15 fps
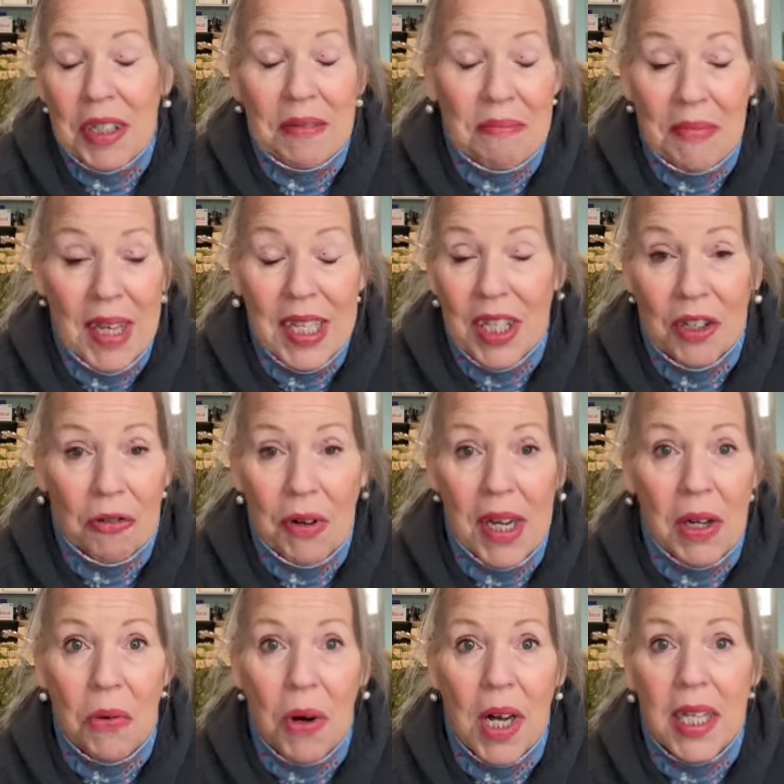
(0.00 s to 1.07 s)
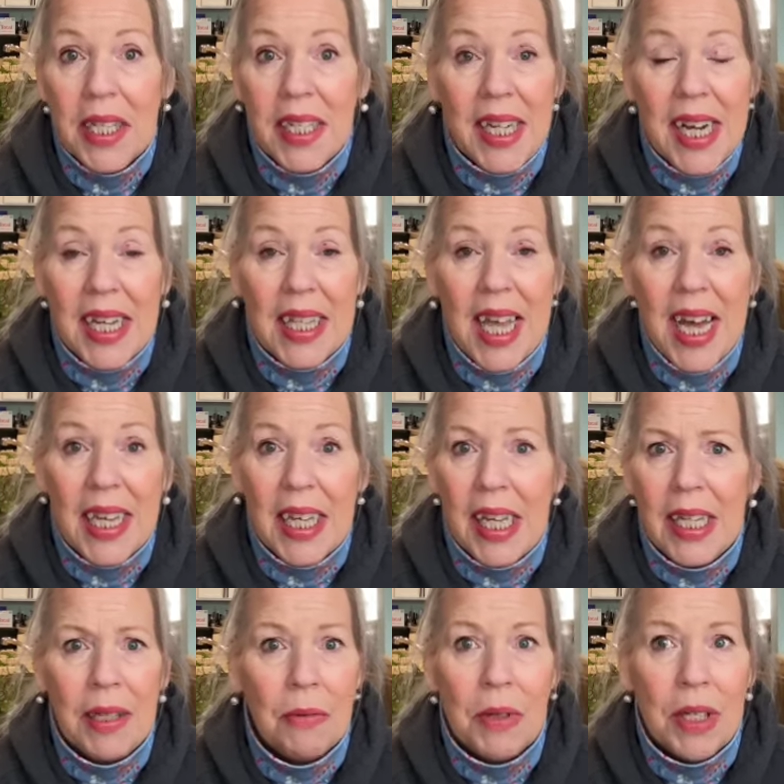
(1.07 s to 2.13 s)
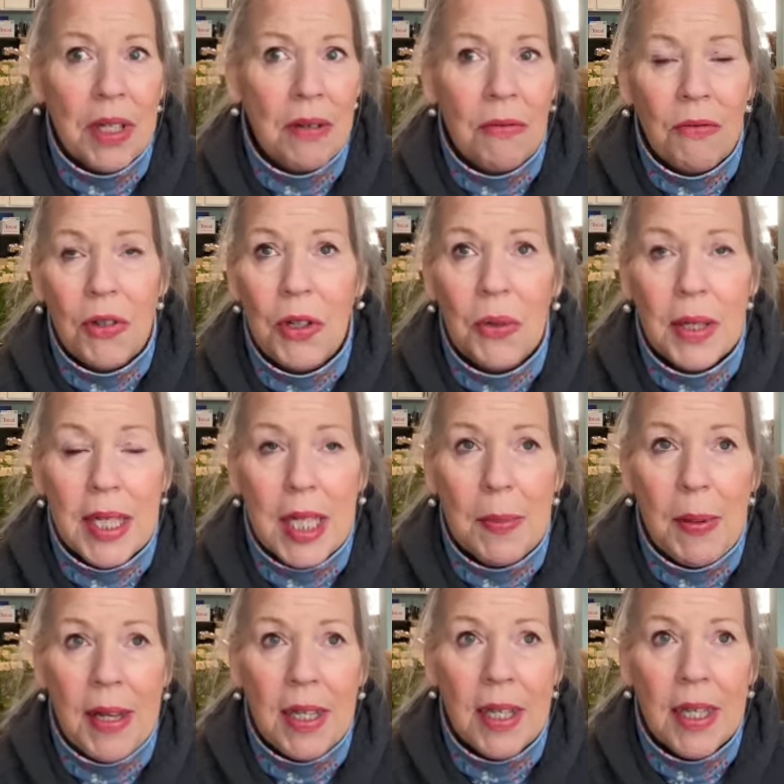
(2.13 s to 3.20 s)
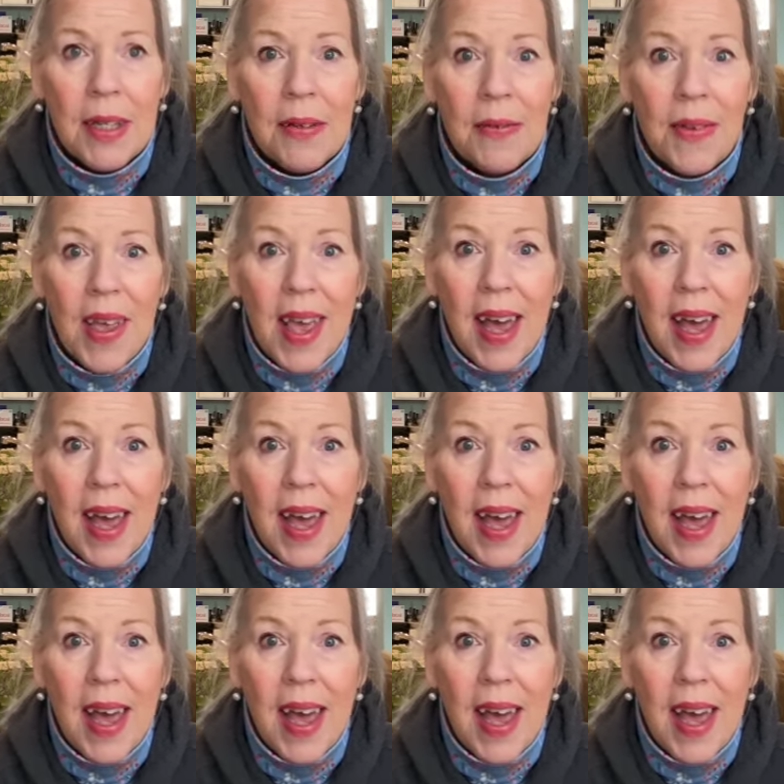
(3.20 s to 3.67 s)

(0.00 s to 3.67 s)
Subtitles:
it's great quality. I like it. It wasn't too expensive.